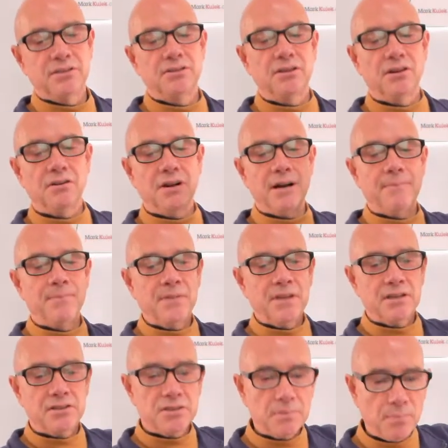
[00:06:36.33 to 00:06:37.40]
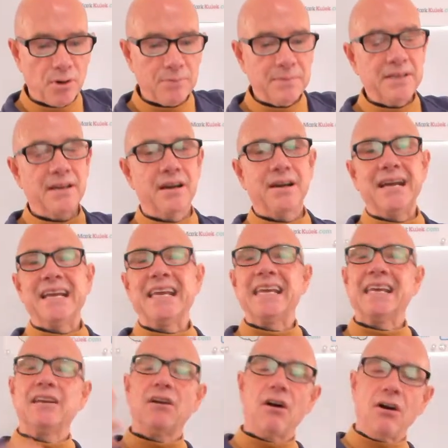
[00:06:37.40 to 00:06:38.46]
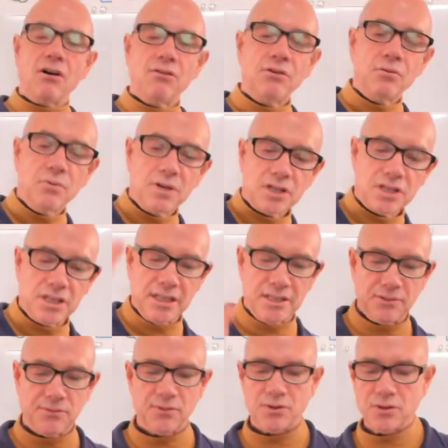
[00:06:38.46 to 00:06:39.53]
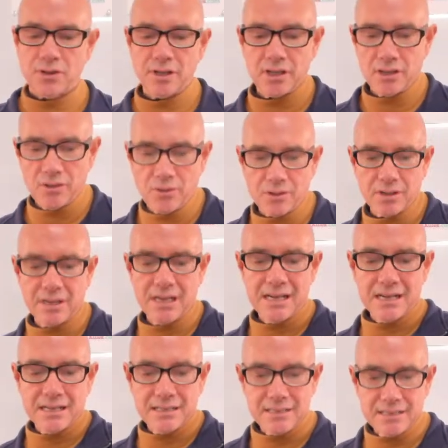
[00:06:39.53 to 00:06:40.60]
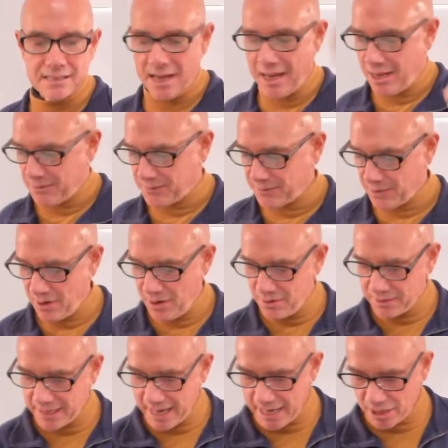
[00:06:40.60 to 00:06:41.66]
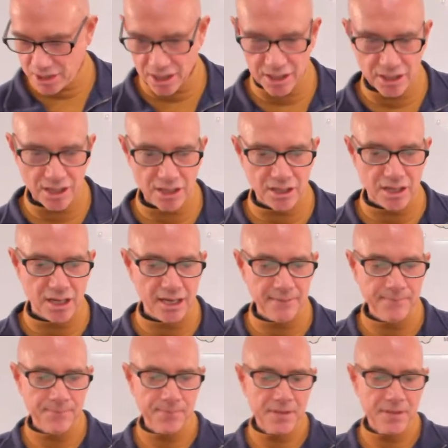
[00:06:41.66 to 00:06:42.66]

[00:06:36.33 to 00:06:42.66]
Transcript: So um, support me there and get all the worksheets for yourself. Okay, good, good, good.